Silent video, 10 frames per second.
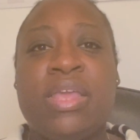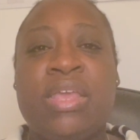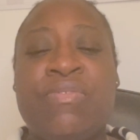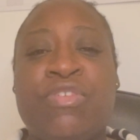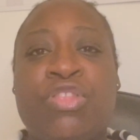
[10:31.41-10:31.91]

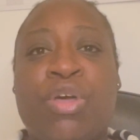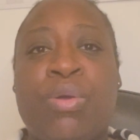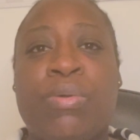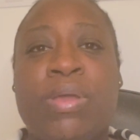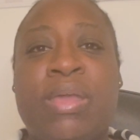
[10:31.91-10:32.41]
even
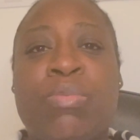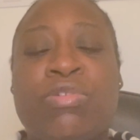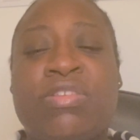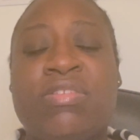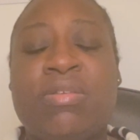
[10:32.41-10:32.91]
though it
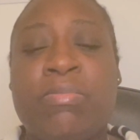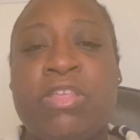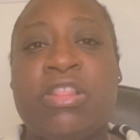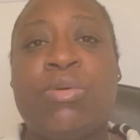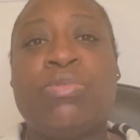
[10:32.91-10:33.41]
wasn't
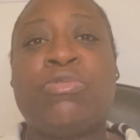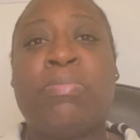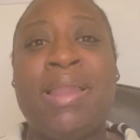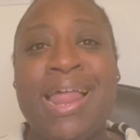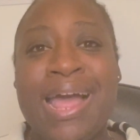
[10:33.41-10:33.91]
something that was
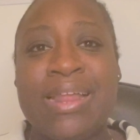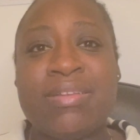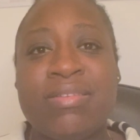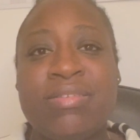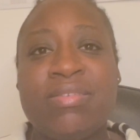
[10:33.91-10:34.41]

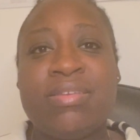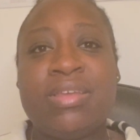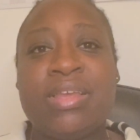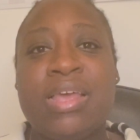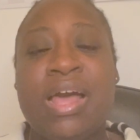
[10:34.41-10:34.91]
planned,
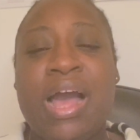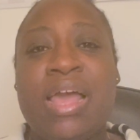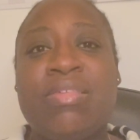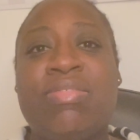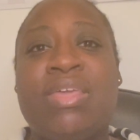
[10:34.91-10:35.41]

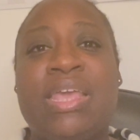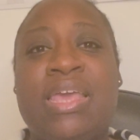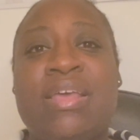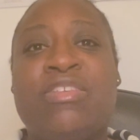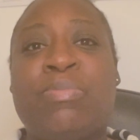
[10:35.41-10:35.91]
I think
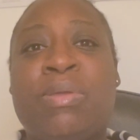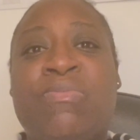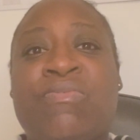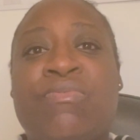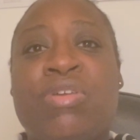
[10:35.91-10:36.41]
it has
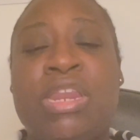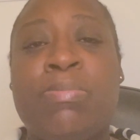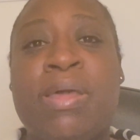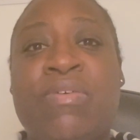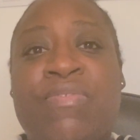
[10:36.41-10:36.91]
been really
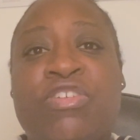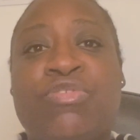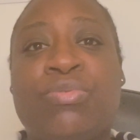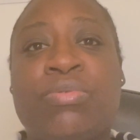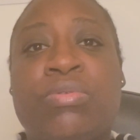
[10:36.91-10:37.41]

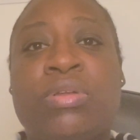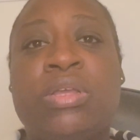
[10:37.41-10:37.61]
beneficial.